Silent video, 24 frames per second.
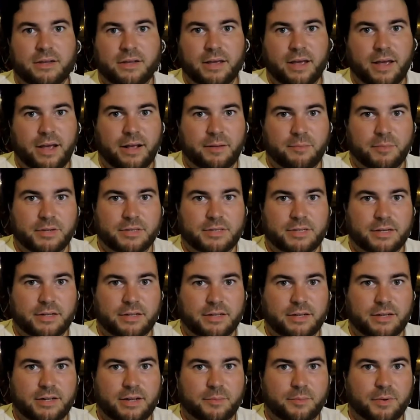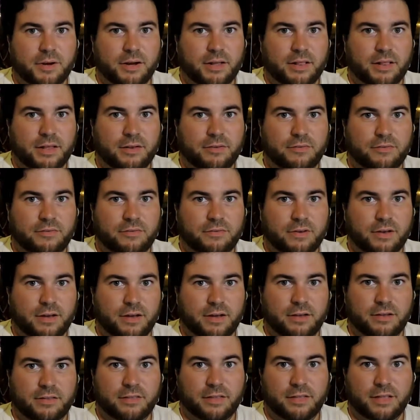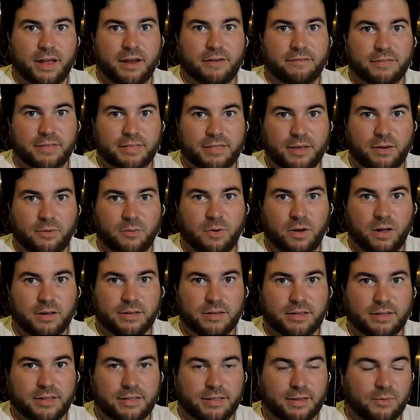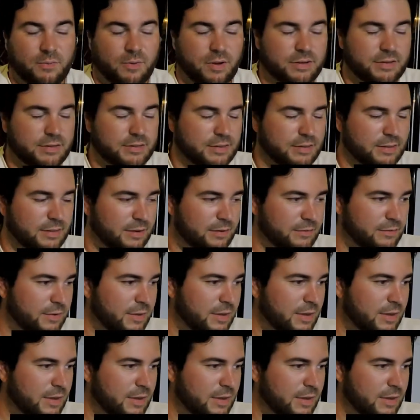and Matilda and him are going to live the life that they wanted to live.